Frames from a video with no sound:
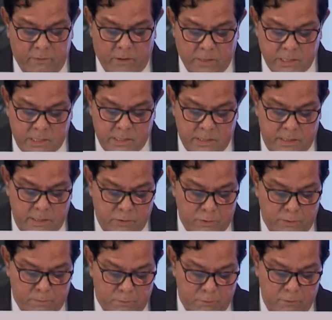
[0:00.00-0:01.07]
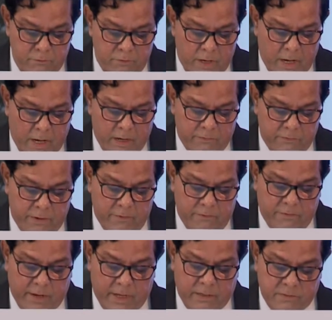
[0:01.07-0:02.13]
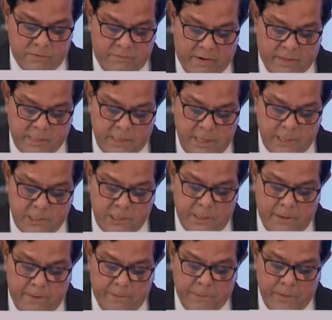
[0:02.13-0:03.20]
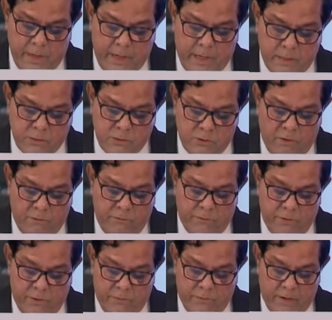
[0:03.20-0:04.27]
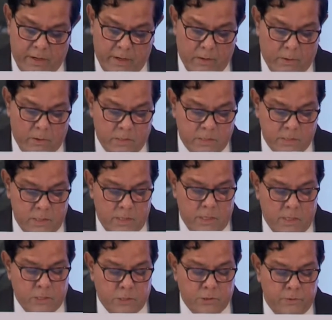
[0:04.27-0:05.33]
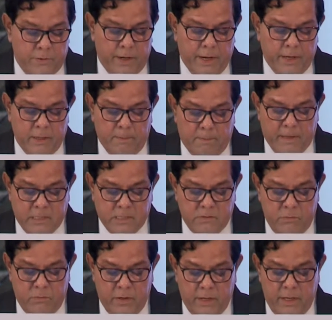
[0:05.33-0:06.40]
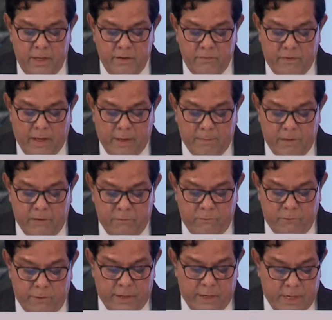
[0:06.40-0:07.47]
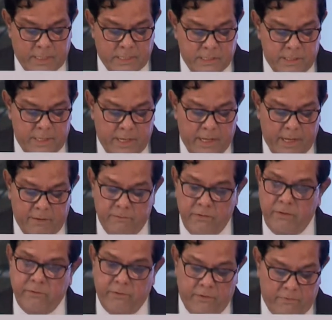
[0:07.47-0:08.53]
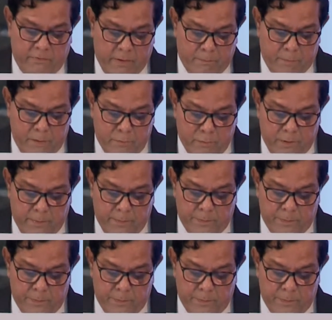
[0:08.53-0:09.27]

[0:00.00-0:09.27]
constantly to improve the hardware of our infrastructure and the software of our laws to create the best working environment for industry and welfare of our people.